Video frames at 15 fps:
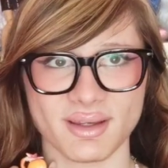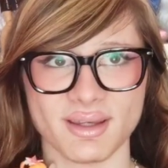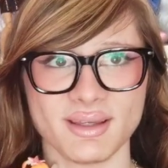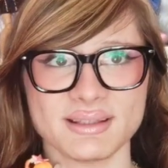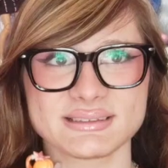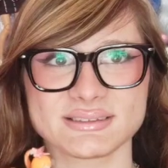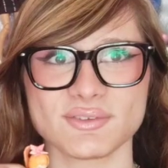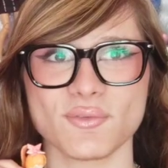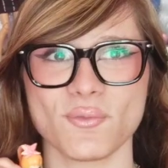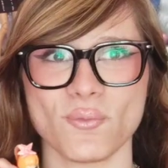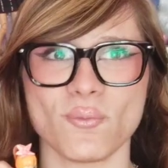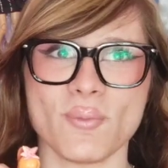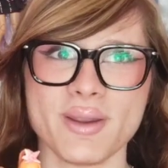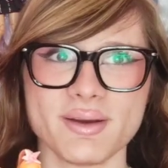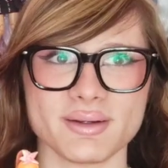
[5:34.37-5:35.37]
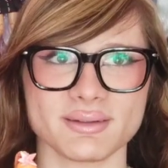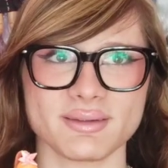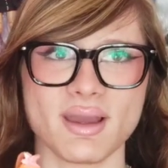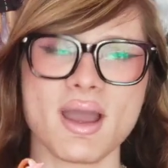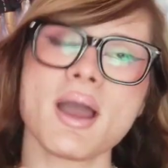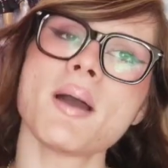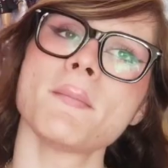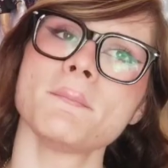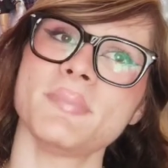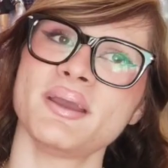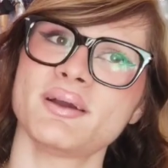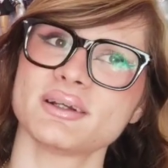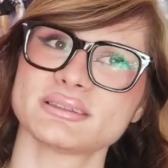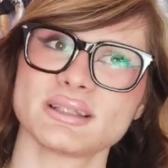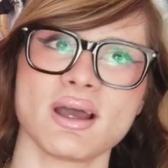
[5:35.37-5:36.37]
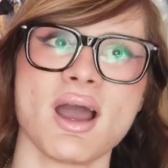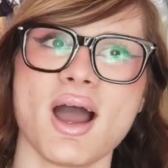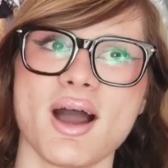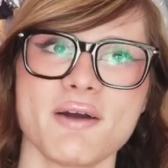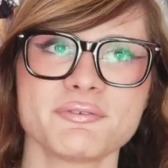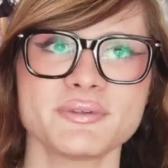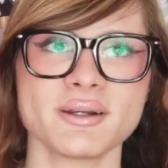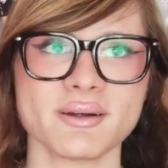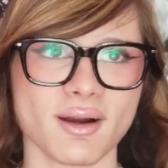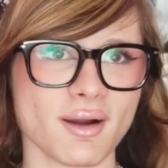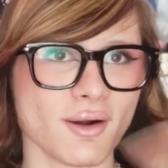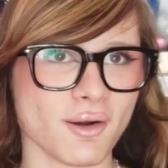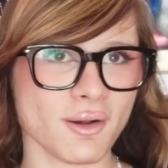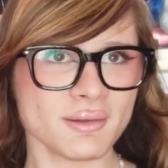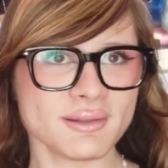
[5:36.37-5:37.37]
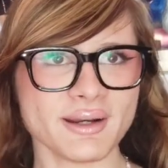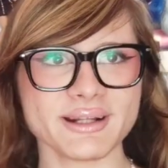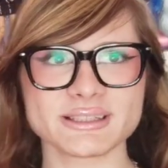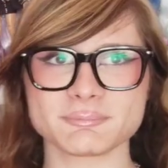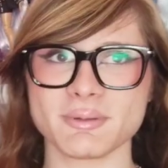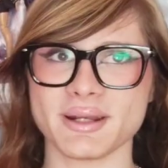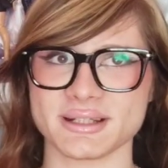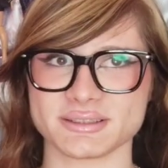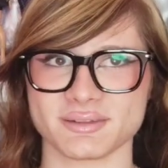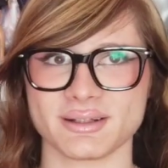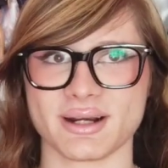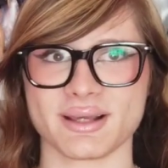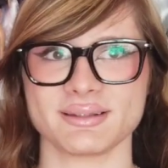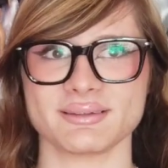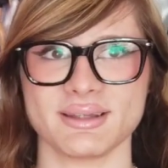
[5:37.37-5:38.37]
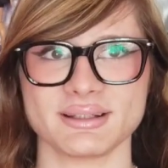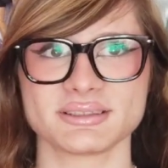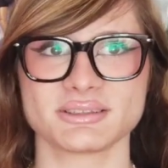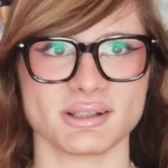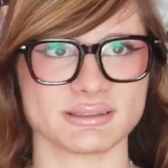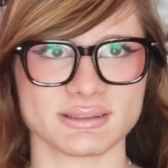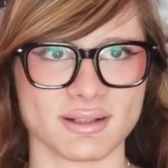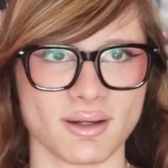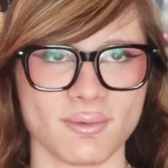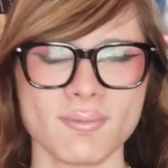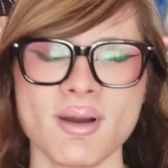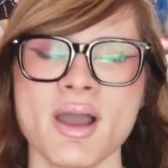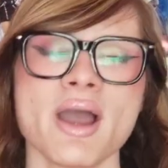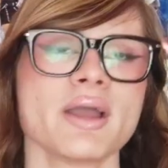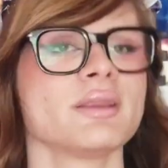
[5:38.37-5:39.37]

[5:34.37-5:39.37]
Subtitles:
it's weird, because after all that explanation that I did just now,